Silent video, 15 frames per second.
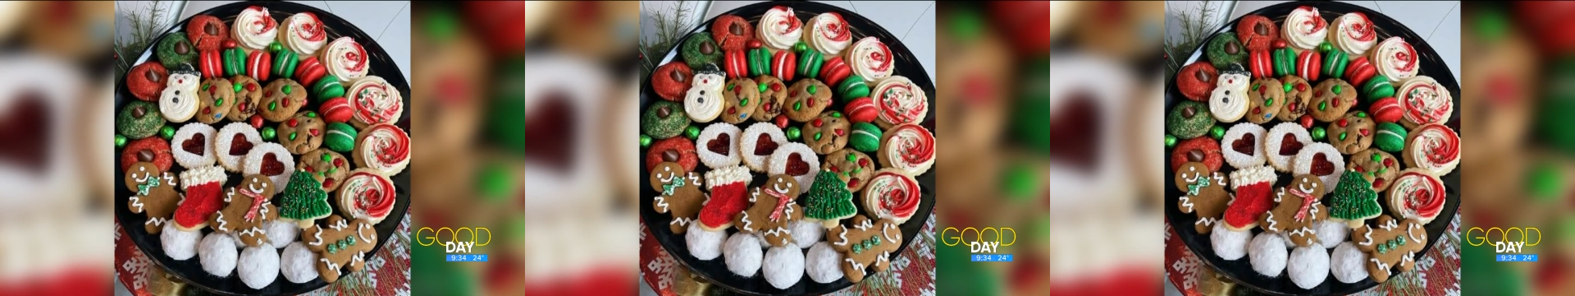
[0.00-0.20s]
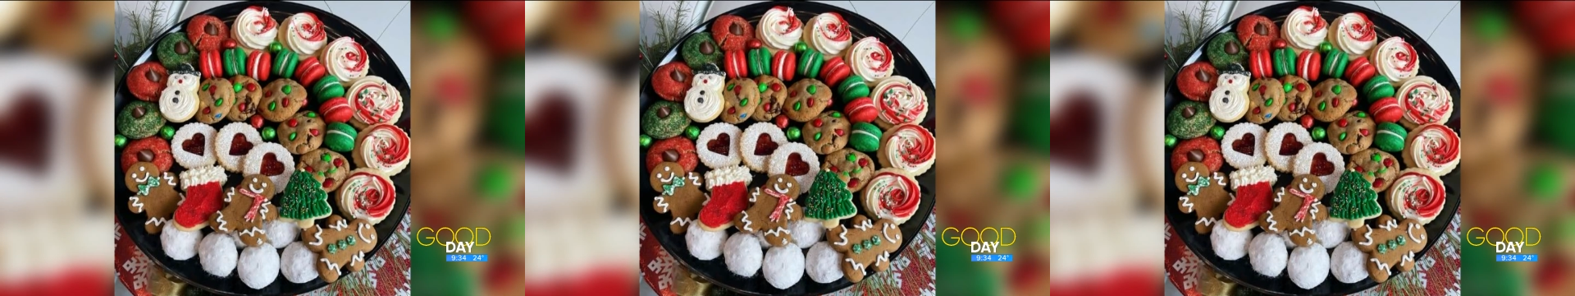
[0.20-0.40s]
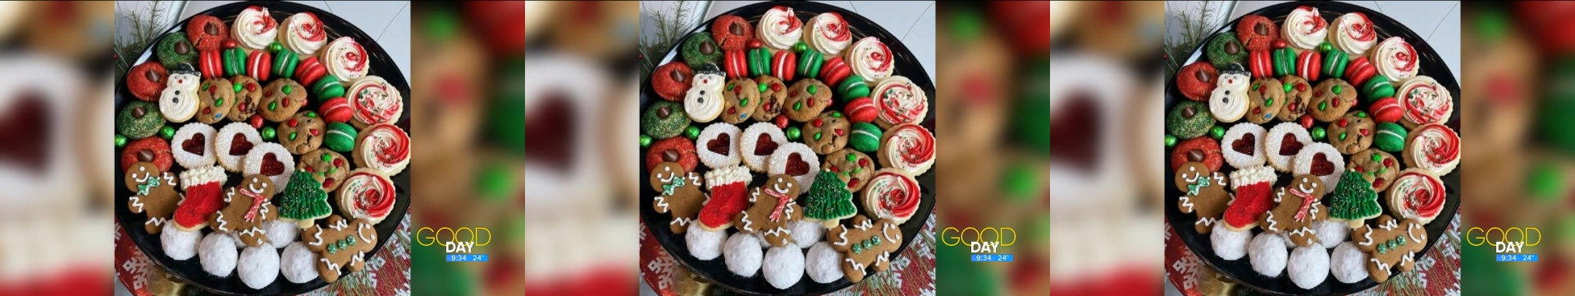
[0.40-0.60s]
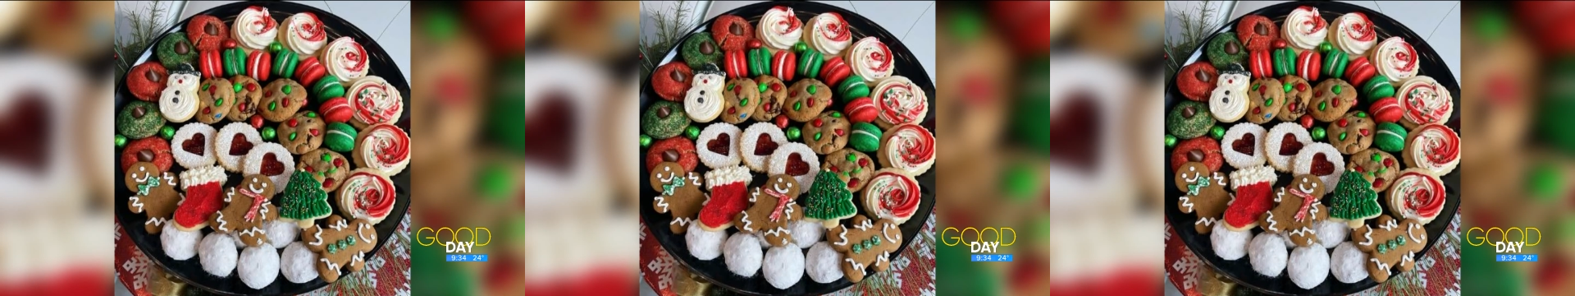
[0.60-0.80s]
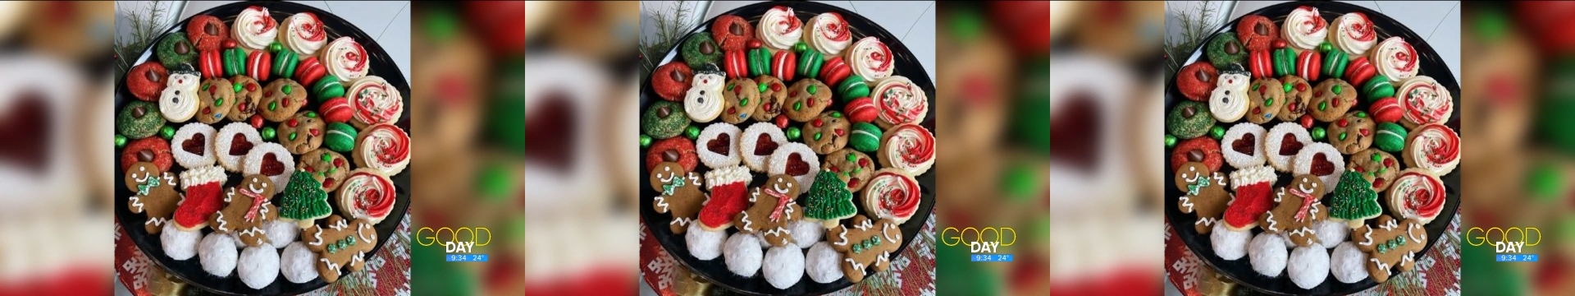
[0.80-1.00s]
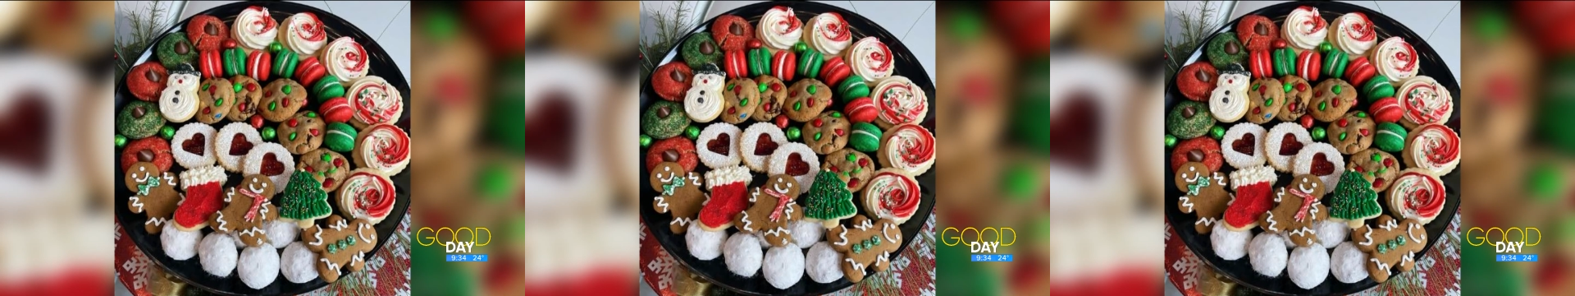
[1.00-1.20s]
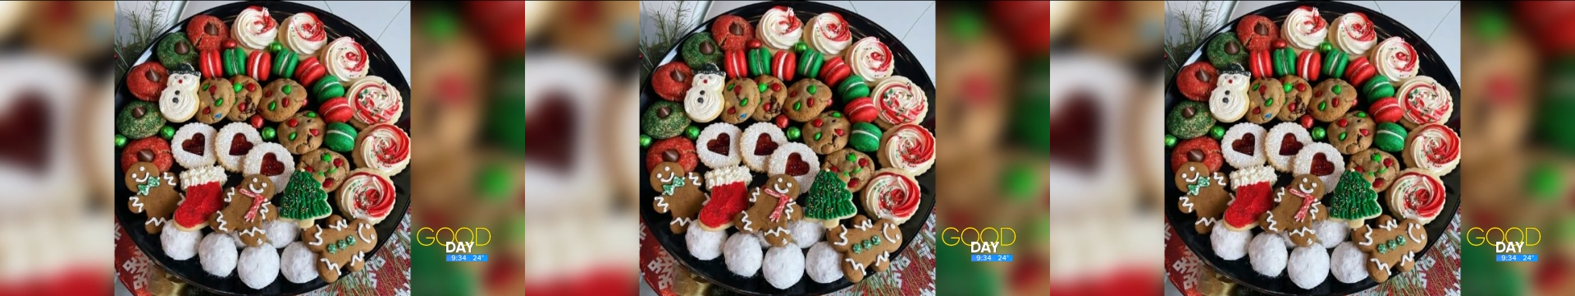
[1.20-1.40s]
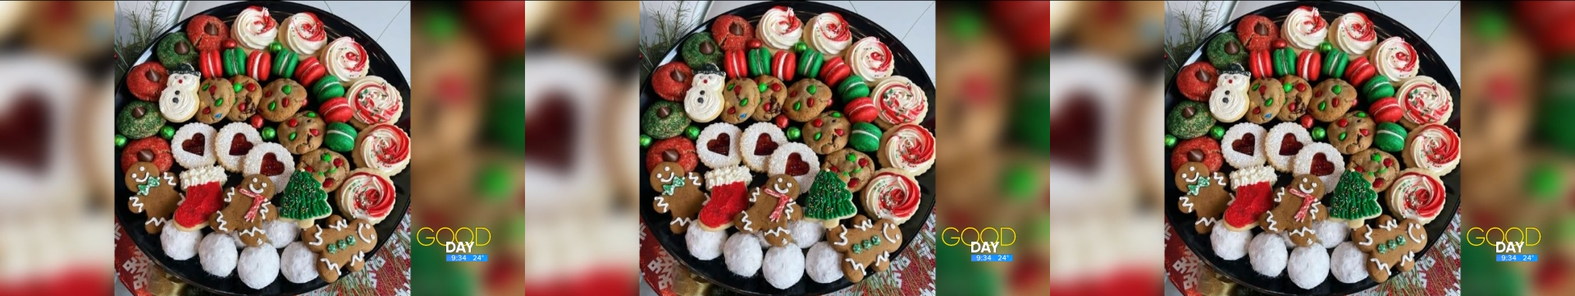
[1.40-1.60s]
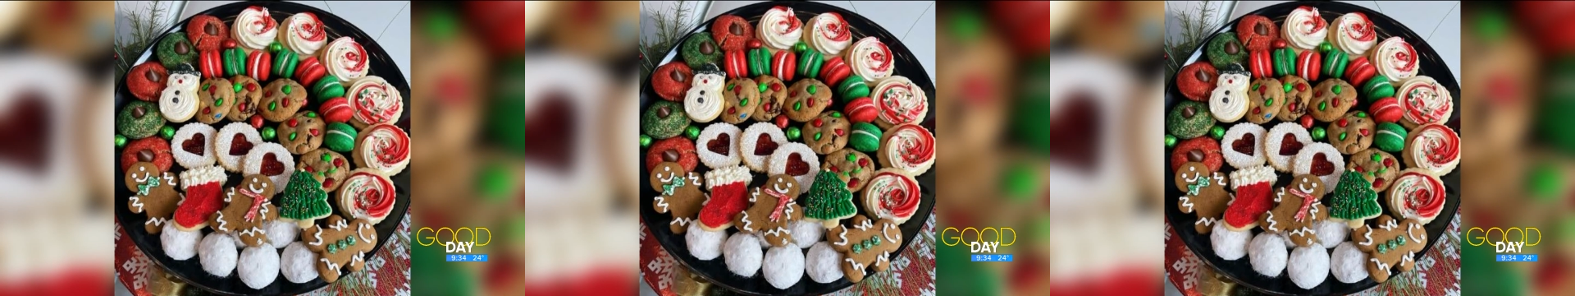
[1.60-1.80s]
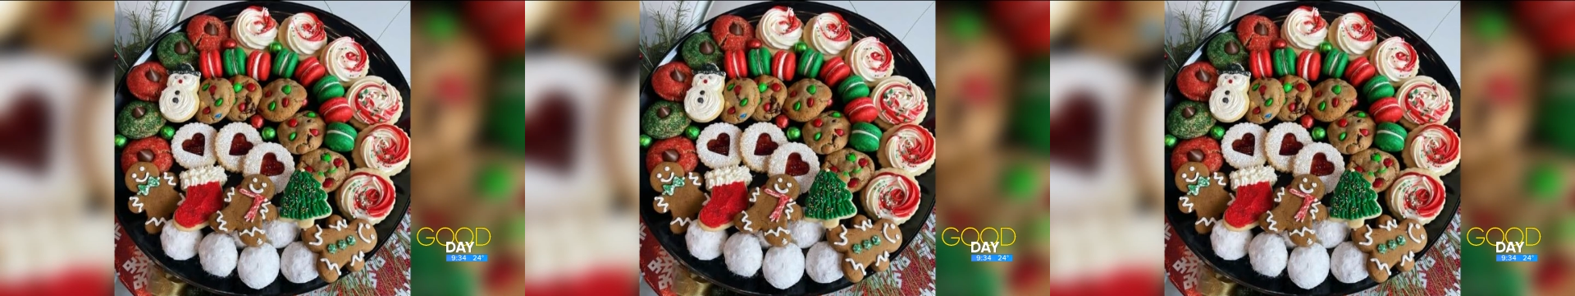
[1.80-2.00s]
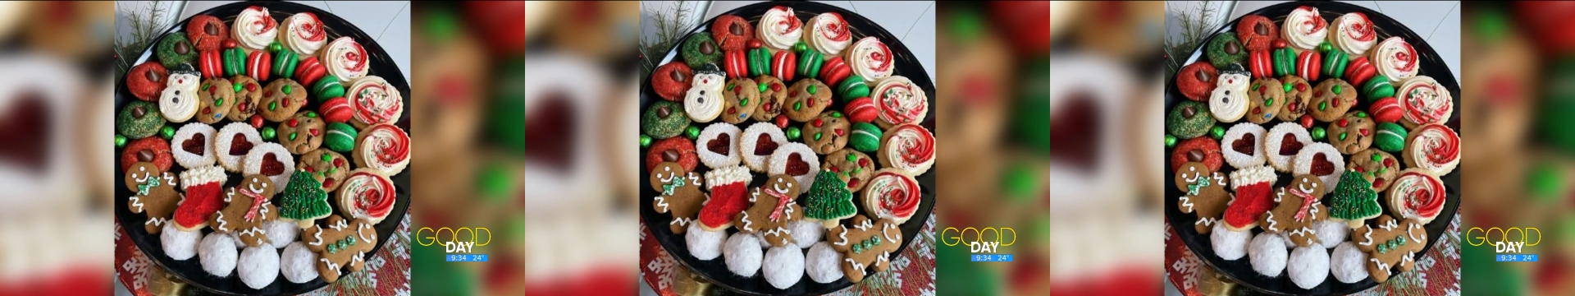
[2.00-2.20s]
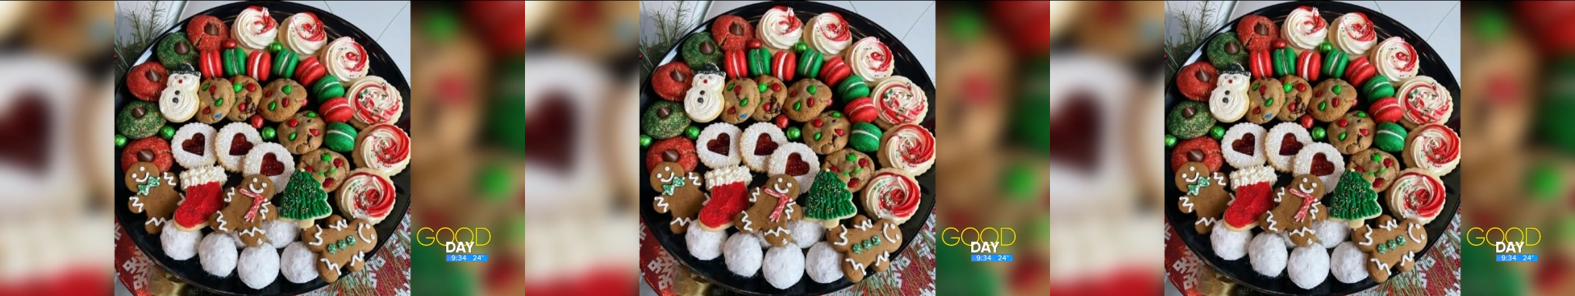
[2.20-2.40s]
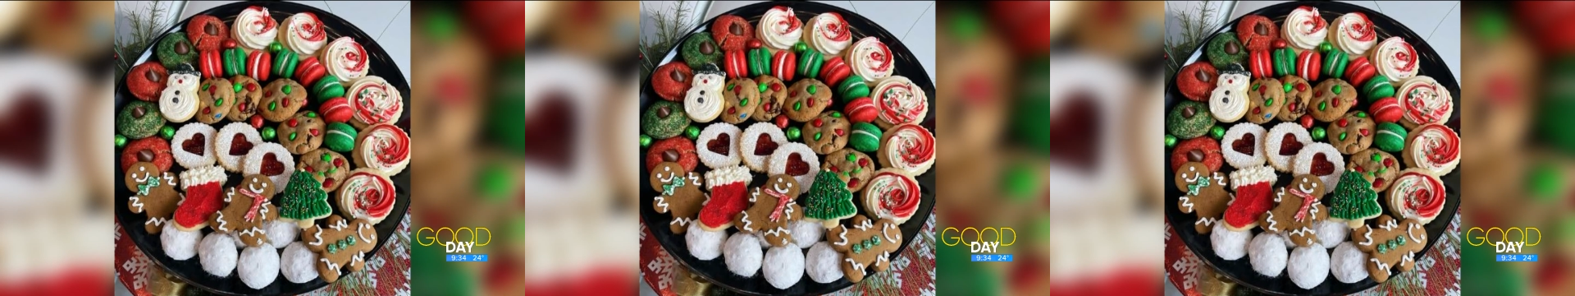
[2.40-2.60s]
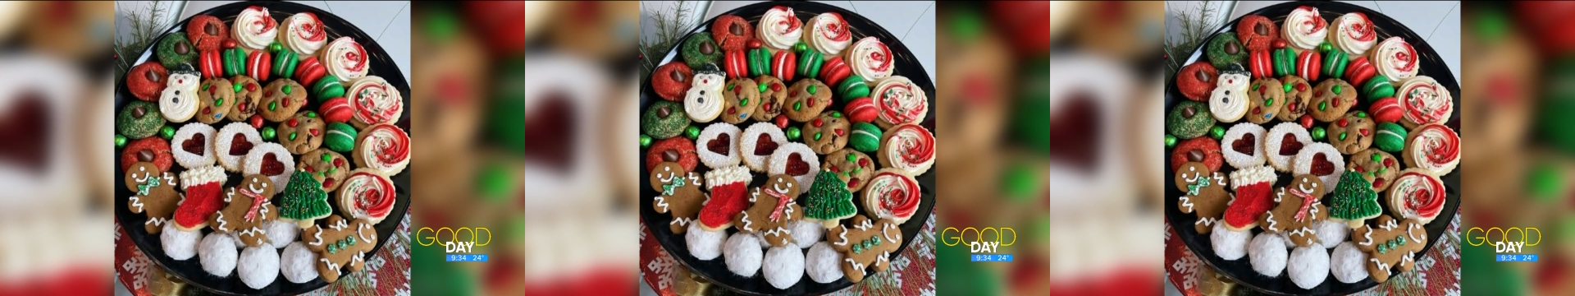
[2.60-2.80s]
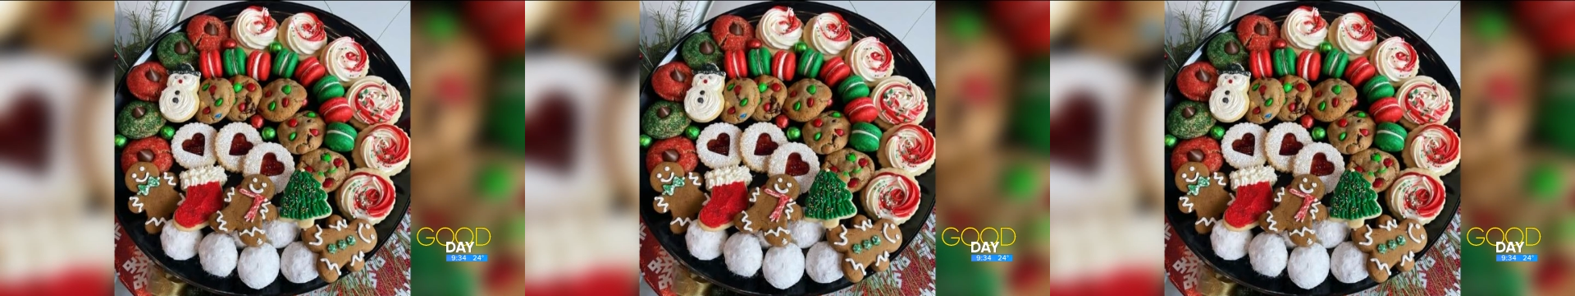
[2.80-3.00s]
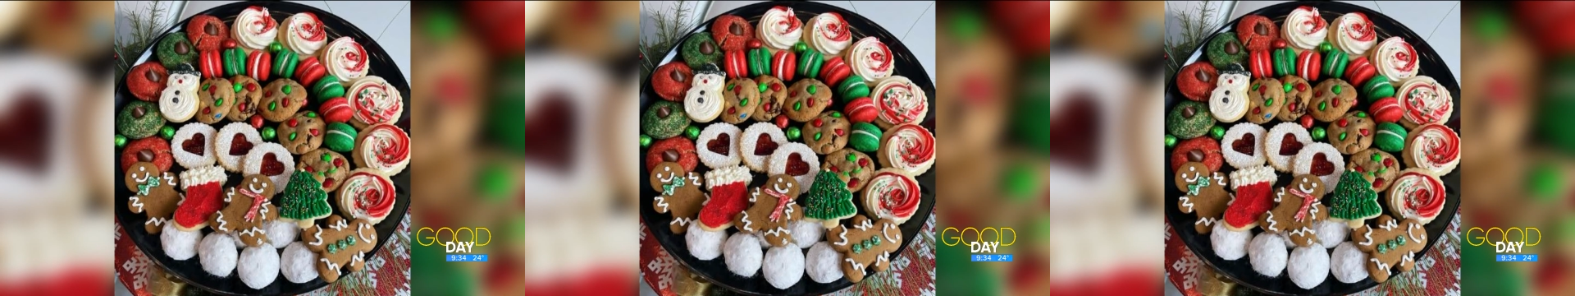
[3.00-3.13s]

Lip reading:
Nobody's mouth can be seen.